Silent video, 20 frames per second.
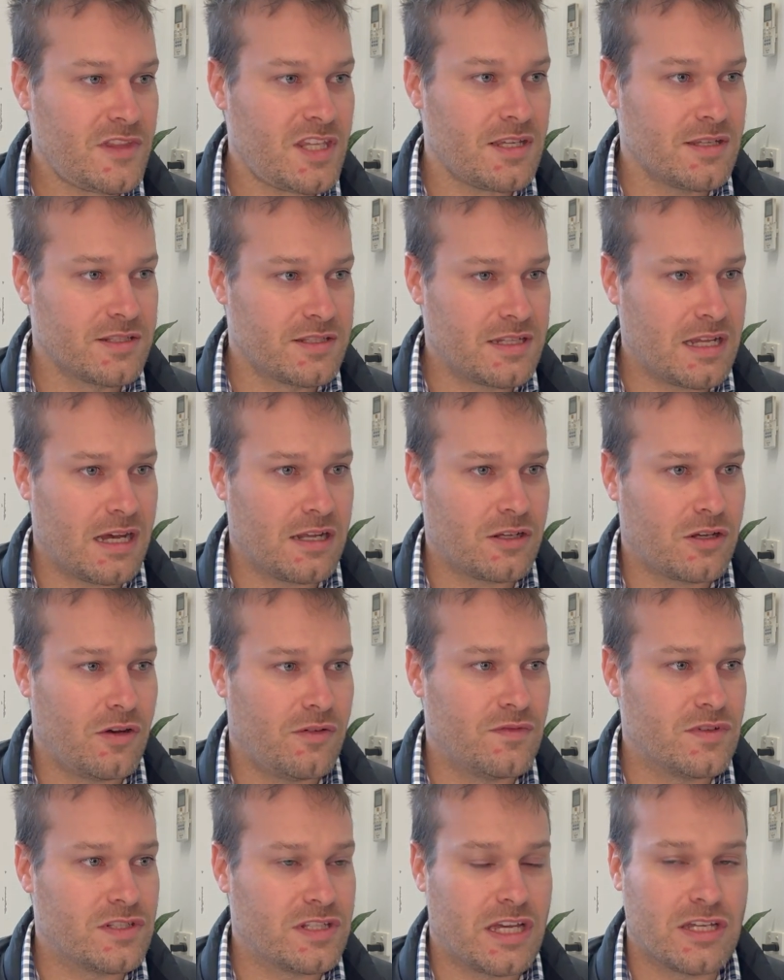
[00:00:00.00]
Start a
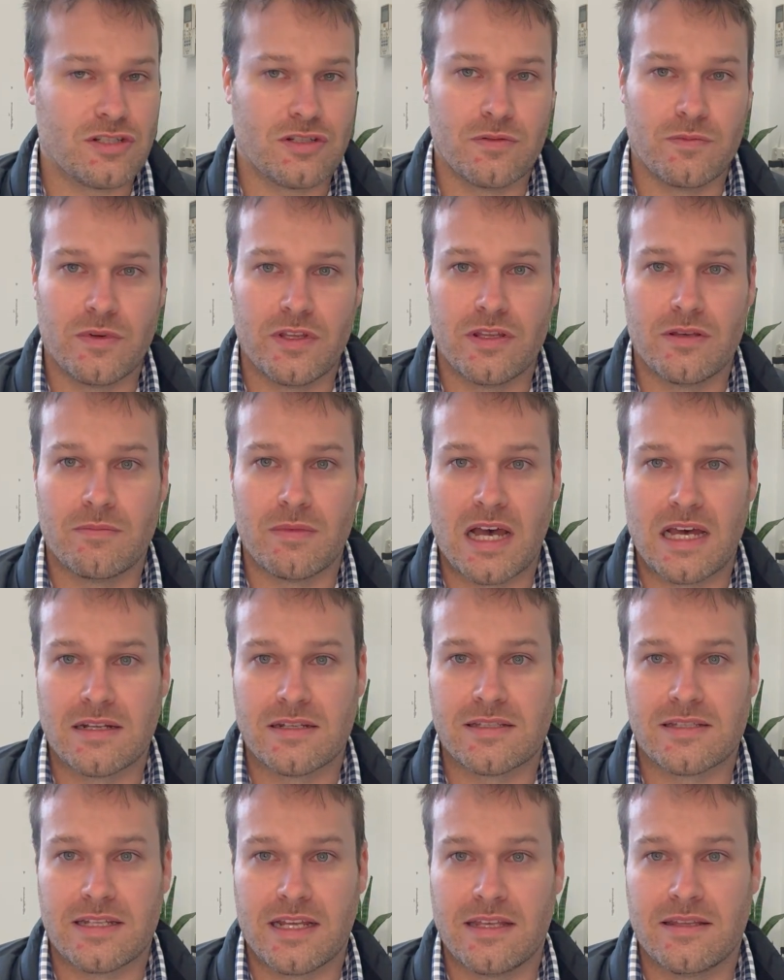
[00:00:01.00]
conversation with them,
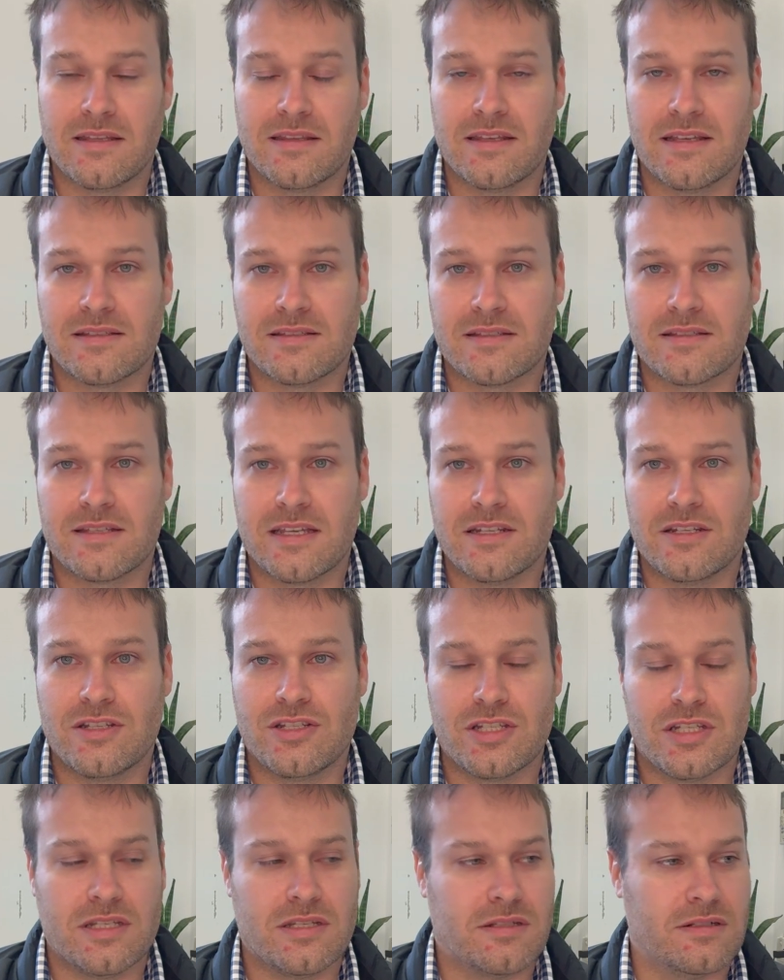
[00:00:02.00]
understand that there's a
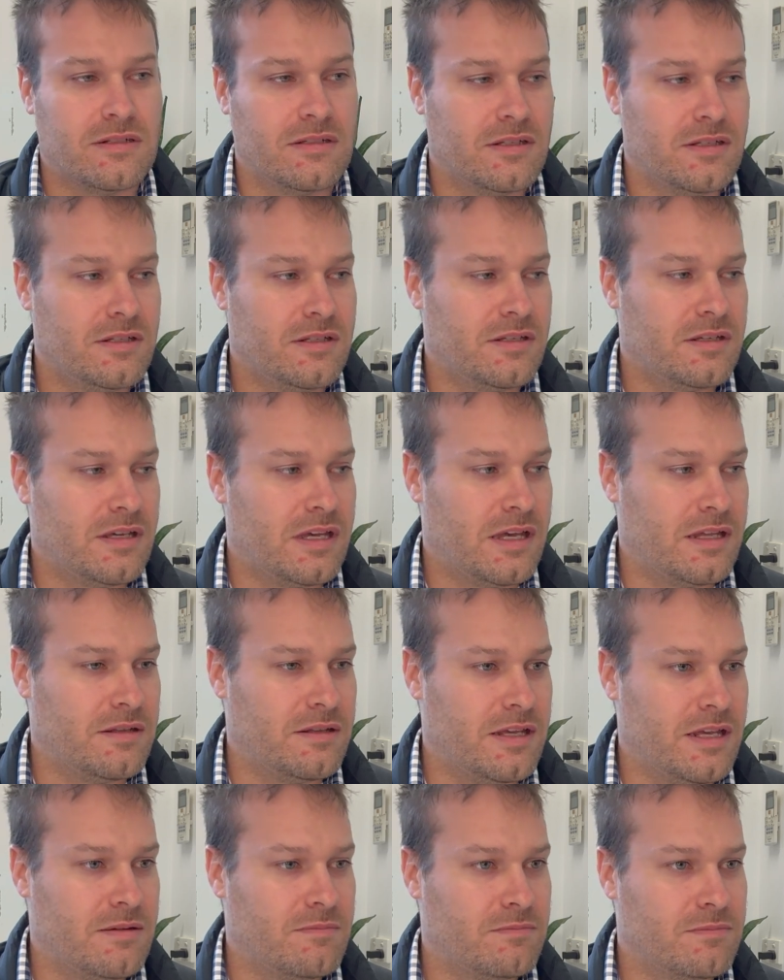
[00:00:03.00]
synergy, and
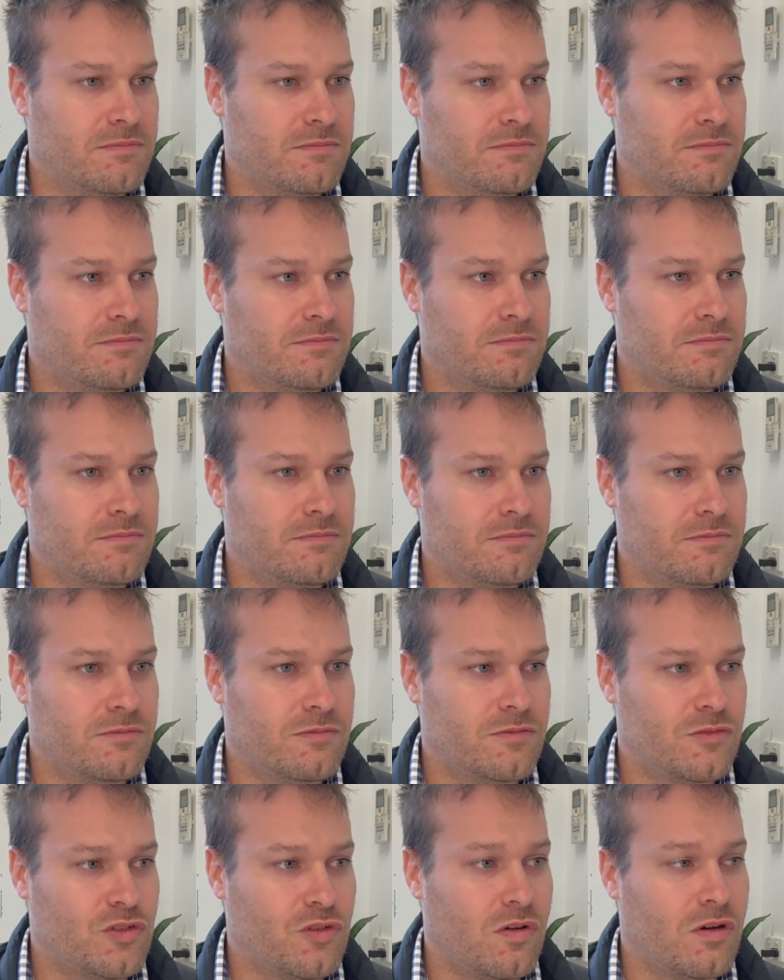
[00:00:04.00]
then
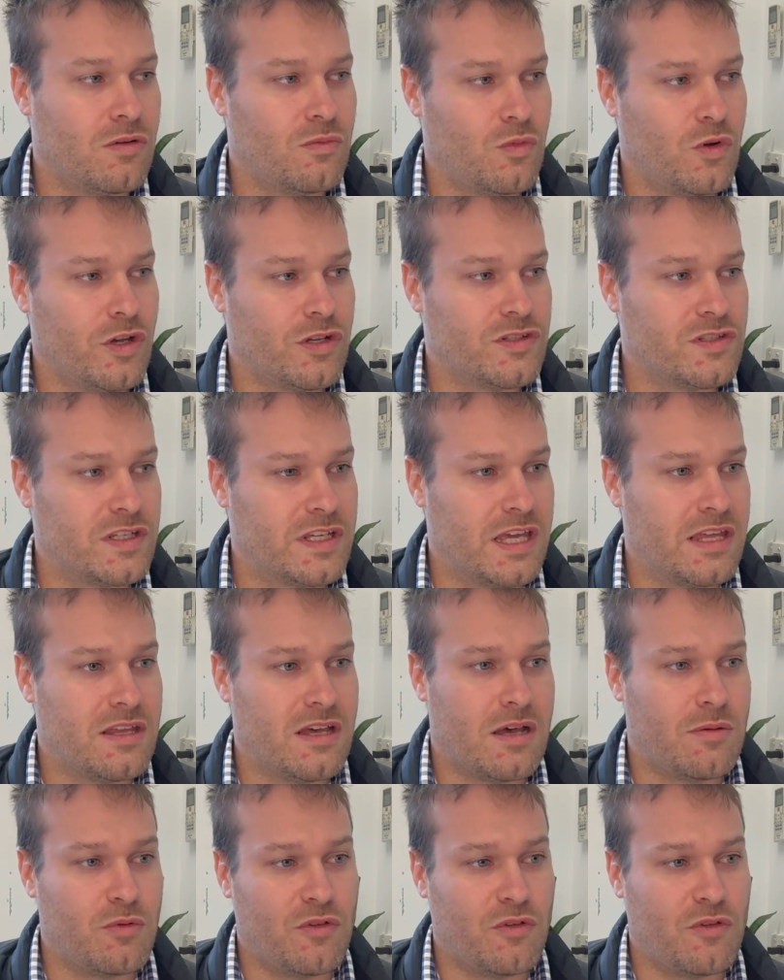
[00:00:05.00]
try and work together.